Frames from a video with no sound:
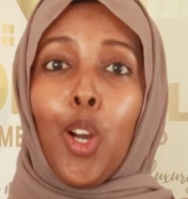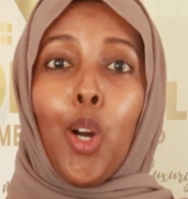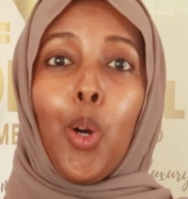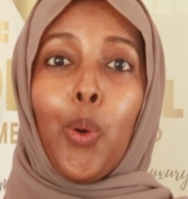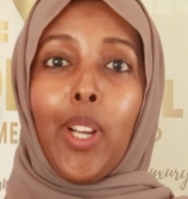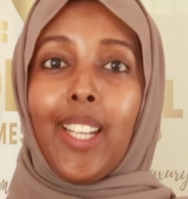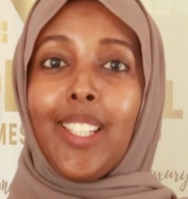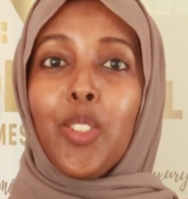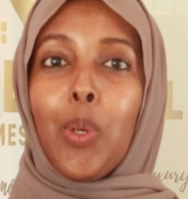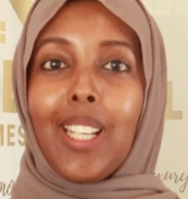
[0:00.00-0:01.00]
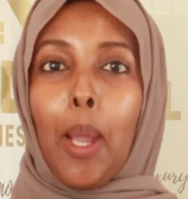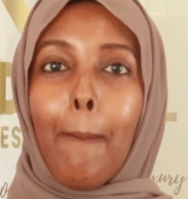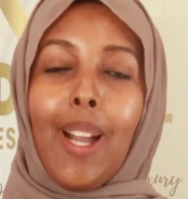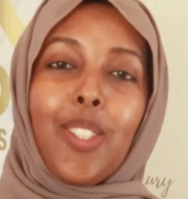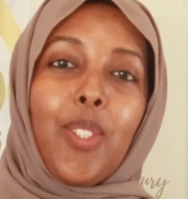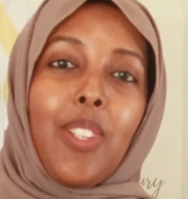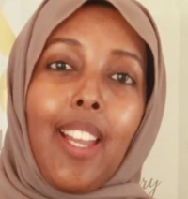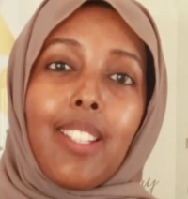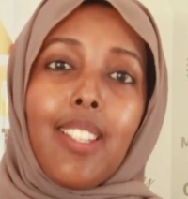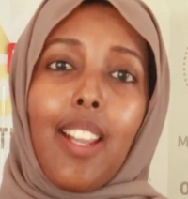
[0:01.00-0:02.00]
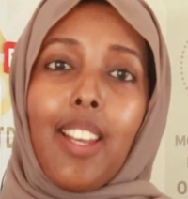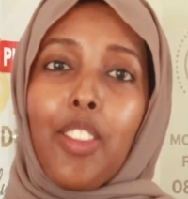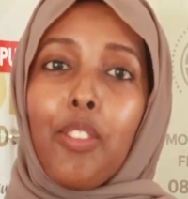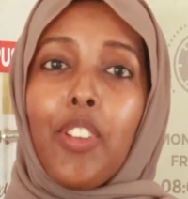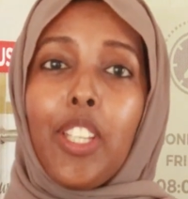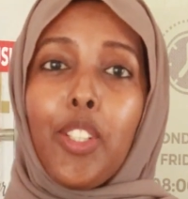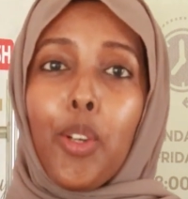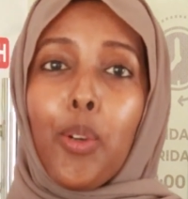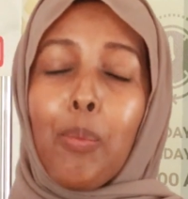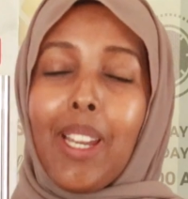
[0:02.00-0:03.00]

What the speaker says: Hello and welcome back to yet another video.